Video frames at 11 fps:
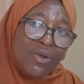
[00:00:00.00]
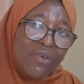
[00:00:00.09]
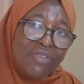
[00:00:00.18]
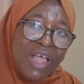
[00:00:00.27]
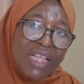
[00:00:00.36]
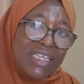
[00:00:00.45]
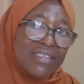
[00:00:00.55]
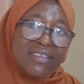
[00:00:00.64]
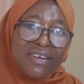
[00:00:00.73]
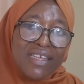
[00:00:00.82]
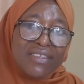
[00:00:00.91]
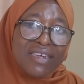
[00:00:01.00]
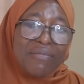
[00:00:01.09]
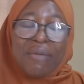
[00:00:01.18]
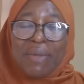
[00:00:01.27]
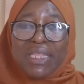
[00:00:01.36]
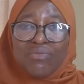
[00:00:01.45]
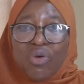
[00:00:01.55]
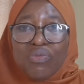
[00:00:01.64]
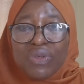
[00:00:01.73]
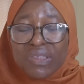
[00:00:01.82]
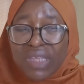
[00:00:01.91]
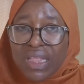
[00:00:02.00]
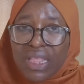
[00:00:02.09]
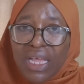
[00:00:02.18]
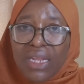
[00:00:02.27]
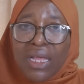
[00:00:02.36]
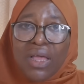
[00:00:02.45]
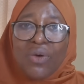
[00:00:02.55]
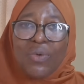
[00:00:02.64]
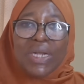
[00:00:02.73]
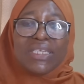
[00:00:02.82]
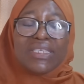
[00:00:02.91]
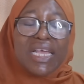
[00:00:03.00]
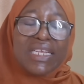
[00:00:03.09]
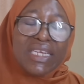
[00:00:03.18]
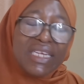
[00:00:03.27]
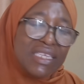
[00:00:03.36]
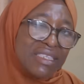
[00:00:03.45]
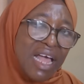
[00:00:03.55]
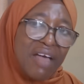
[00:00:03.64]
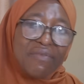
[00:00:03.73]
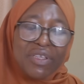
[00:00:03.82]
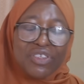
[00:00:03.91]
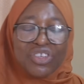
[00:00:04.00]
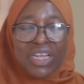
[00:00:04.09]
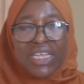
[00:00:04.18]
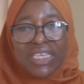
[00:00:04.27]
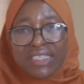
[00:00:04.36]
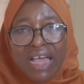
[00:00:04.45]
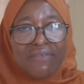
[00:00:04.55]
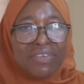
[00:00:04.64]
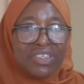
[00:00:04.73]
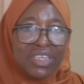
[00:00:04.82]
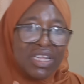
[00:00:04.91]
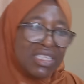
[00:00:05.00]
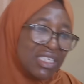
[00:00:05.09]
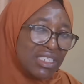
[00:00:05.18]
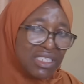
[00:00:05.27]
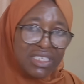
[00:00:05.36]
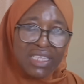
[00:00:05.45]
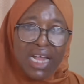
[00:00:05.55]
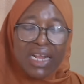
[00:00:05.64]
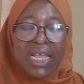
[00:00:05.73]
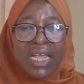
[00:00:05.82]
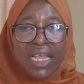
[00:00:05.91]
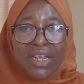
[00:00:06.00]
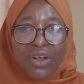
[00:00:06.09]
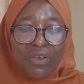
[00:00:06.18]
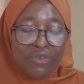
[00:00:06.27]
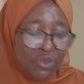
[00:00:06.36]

all of that, it's crazy. Remember the Bobrisky thing, where they say he didn't serve in jail, he served in jail, this, that. A lot of